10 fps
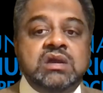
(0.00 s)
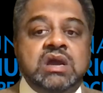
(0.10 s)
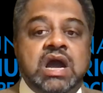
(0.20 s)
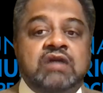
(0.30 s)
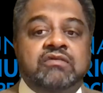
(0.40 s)

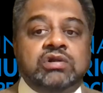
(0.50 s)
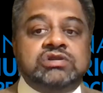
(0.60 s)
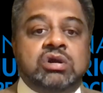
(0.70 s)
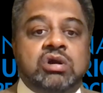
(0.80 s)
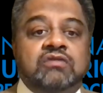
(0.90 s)
I have
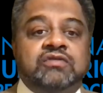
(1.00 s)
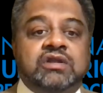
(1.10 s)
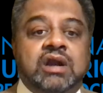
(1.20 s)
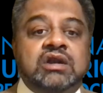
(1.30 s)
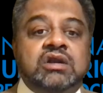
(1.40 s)
also called for the
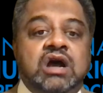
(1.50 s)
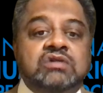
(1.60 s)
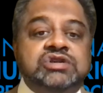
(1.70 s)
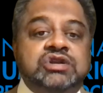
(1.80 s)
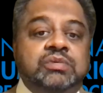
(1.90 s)
right to
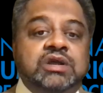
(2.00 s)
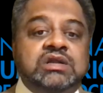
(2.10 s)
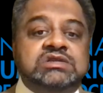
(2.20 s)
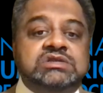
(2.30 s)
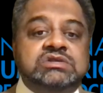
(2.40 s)
housing to be at
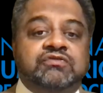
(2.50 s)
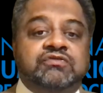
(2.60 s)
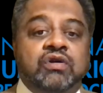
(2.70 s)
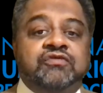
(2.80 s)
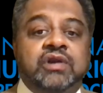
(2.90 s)
the
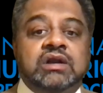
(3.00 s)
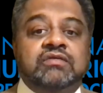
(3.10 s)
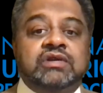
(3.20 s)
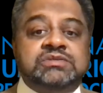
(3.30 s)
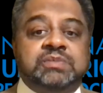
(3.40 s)
forefront of
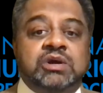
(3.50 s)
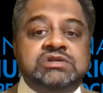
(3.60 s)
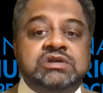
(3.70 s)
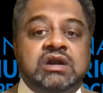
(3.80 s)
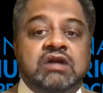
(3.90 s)
response
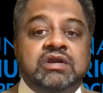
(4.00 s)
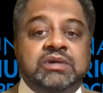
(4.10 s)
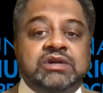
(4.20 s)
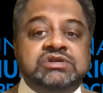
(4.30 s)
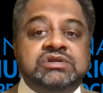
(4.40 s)
and recovery
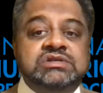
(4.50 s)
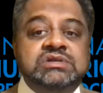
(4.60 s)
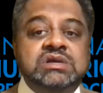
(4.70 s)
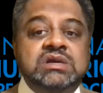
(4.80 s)
measures